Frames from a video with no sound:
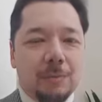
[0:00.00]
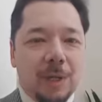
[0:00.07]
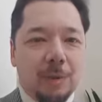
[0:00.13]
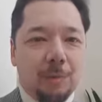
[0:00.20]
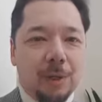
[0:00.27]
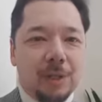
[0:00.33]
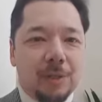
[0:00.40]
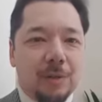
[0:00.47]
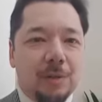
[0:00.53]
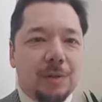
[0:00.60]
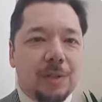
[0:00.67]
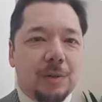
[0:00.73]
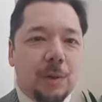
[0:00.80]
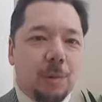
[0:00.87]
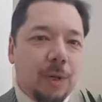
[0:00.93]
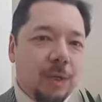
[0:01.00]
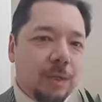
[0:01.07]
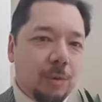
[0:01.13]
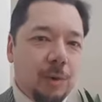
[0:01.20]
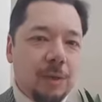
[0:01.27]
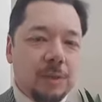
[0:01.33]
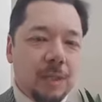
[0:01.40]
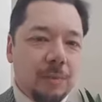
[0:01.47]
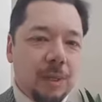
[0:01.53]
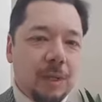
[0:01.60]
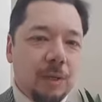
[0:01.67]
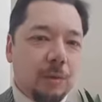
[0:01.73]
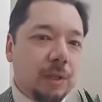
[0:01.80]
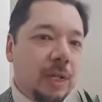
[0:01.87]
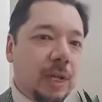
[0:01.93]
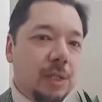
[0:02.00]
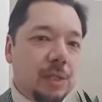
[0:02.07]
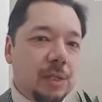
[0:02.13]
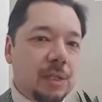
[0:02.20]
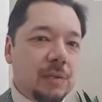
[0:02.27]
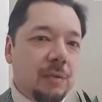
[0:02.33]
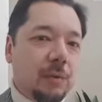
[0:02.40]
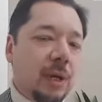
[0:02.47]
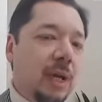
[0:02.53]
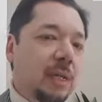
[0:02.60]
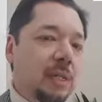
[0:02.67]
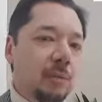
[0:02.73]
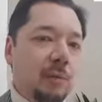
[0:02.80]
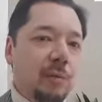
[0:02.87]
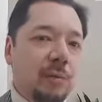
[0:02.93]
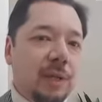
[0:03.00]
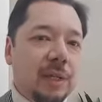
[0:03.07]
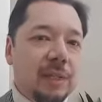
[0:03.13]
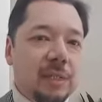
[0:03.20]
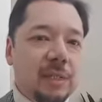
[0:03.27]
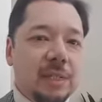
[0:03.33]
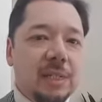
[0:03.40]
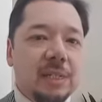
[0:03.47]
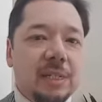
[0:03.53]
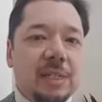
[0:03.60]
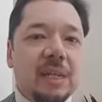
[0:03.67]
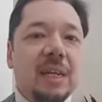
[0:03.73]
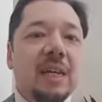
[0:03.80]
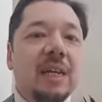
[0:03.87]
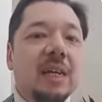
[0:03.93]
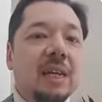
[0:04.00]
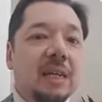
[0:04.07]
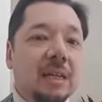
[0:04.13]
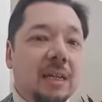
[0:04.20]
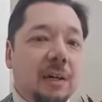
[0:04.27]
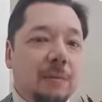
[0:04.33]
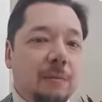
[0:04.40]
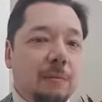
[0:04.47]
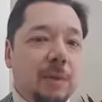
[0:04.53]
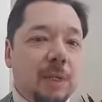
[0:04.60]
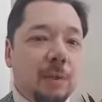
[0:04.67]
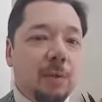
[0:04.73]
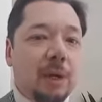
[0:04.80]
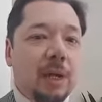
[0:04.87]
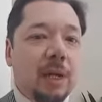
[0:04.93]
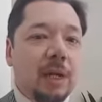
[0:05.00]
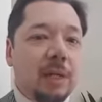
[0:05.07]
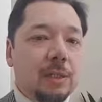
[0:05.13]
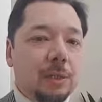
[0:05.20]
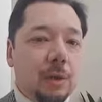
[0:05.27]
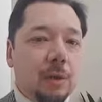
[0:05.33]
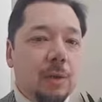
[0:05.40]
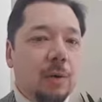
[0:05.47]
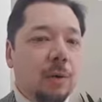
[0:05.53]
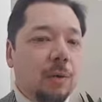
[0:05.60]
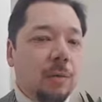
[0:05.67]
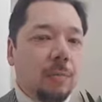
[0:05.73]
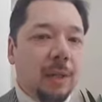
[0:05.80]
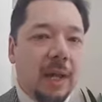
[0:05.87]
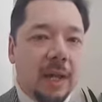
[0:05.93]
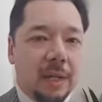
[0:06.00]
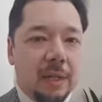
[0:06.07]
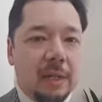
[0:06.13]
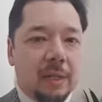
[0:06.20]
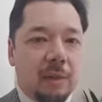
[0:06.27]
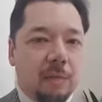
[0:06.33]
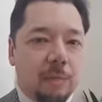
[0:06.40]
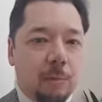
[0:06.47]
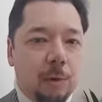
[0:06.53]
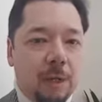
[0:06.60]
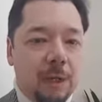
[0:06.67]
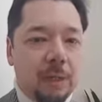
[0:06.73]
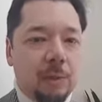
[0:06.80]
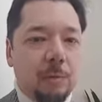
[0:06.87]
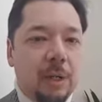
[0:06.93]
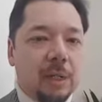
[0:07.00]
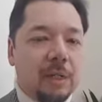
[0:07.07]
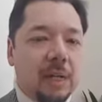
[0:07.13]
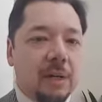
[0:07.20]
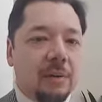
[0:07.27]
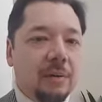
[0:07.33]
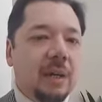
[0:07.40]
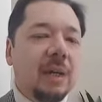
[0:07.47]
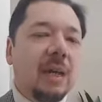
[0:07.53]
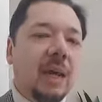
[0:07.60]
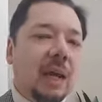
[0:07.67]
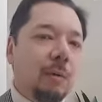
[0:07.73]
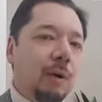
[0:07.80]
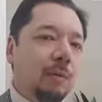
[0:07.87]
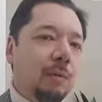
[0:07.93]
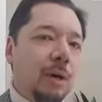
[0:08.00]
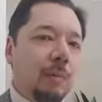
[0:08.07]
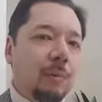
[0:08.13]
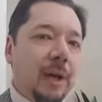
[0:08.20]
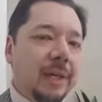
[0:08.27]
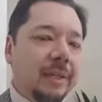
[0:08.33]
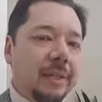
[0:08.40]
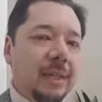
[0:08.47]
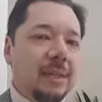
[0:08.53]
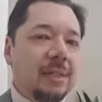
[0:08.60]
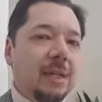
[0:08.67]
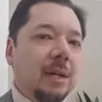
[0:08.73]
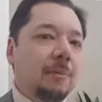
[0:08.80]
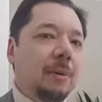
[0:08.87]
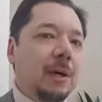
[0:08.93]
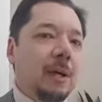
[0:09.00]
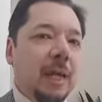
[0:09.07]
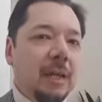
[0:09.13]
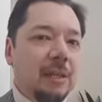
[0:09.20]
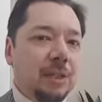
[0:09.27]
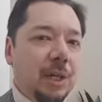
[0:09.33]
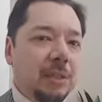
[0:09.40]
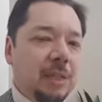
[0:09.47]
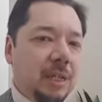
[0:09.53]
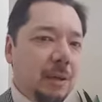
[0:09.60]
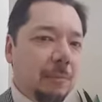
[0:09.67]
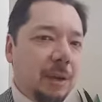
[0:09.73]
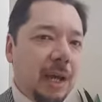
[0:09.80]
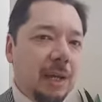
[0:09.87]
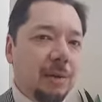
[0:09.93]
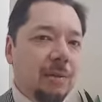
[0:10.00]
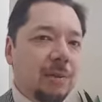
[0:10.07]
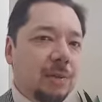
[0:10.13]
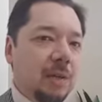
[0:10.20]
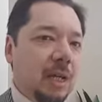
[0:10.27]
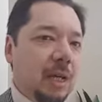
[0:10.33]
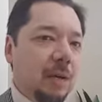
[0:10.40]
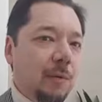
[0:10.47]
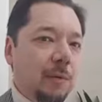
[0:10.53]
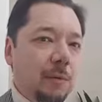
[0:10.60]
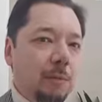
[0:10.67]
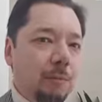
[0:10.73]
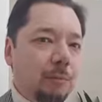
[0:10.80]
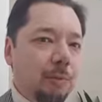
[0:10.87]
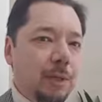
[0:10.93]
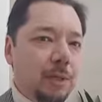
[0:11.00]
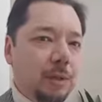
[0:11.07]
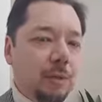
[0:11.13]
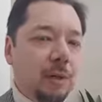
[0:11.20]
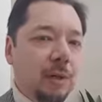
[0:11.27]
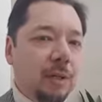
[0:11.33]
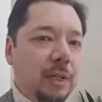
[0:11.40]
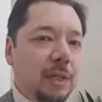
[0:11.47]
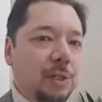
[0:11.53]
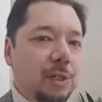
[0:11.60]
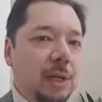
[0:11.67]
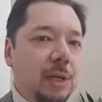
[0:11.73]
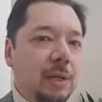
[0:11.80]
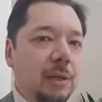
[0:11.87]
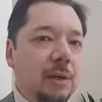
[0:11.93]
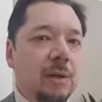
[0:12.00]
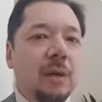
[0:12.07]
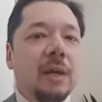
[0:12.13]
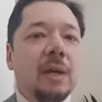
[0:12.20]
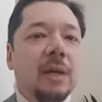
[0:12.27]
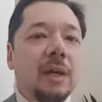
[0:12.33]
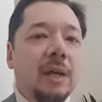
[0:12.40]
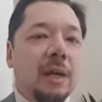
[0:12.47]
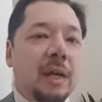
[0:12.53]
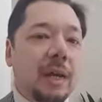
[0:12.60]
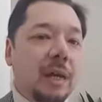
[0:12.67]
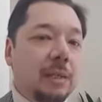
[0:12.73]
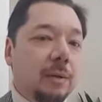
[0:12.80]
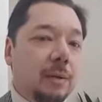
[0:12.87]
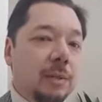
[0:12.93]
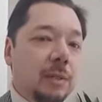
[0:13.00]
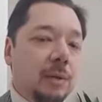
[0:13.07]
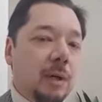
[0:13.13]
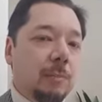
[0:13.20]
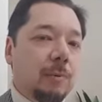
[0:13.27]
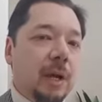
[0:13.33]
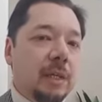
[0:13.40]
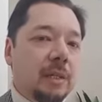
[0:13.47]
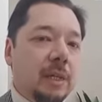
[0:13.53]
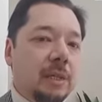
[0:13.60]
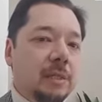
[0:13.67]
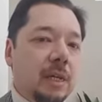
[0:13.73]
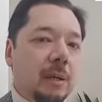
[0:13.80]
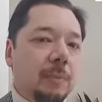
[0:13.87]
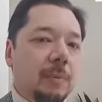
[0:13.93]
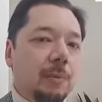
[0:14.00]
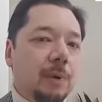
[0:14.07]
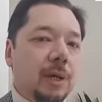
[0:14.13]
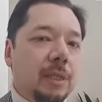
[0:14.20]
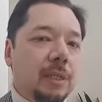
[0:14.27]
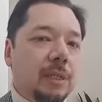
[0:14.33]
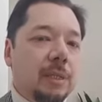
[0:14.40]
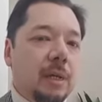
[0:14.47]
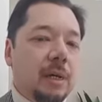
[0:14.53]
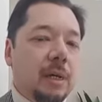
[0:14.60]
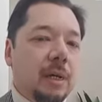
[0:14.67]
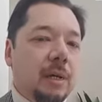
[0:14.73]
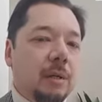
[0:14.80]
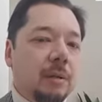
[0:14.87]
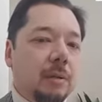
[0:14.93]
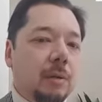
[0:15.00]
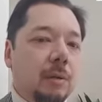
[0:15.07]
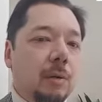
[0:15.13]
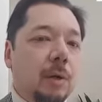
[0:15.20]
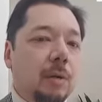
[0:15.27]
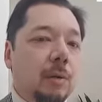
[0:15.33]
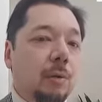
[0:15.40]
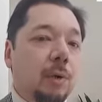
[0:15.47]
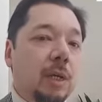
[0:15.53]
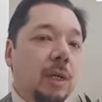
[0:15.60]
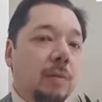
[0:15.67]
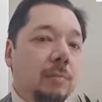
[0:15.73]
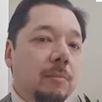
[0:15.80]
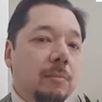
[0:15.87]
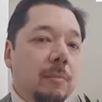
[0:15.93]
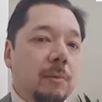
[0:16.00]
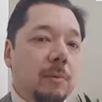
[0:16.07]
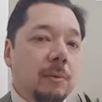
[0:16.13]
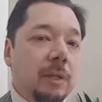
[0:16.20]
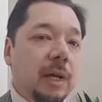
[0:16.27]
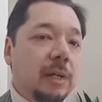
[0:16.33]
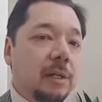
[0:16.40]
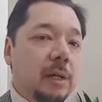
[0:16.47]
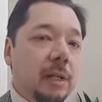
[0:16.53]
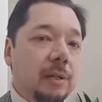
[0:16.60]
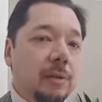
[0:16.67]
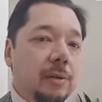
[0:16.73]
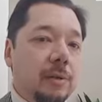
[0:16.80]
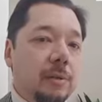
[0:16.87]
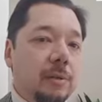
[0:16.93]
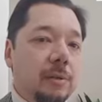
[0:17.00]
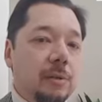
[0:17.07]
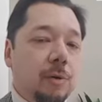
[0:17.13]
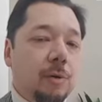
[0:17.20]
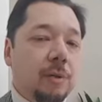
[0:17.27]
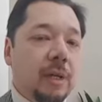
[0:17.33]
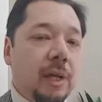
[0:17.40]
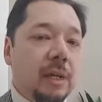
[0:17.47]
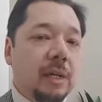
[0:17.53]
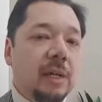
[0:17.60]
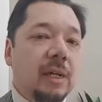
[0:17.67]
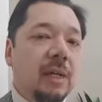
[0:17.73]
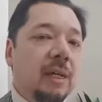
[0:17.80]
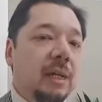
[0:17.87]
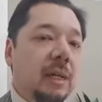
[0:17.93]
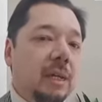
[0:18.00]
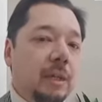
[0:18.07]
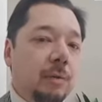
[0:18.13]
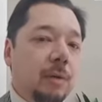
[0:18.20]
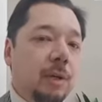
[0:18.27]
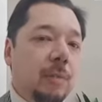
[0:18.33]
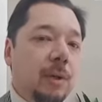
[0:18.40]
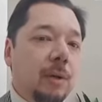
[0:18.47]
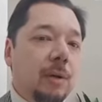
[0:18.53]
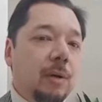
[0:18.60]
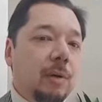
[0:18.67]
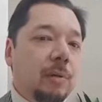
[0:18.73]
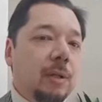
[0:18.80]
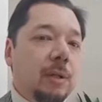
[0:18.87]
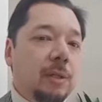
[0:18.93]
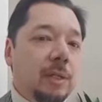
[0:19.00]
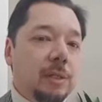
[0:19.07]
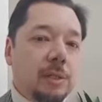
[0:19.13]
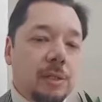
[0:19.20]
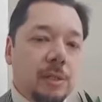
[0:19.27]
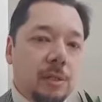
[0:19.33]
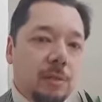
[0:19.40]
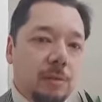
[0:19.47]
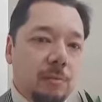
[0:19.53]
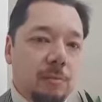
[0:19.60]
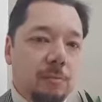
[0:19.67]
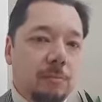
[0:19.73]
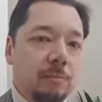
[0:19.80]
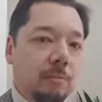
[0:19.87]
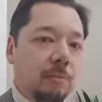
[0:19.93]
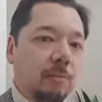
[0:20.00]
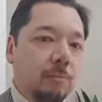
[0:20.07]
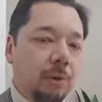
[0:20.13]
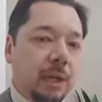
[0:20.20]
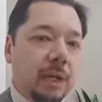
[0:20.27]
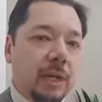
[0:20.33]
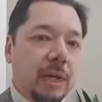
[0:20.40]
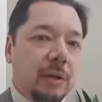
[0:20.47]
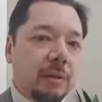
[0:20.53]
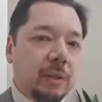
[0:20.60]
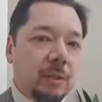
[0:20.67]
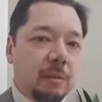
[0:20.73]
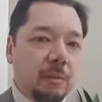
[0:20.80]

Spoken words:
midwinter, and so I wanted to wear something in gradations of gray to reflect the season. I have mid-gray, charcoal, and black, kind of working the way down. However, I brighten things up by injecting a pattern, so we have a pretty strong glen check here, and also I brighten things up with a cream light-colored turtleneck. And the cream here, in addition to bringing out the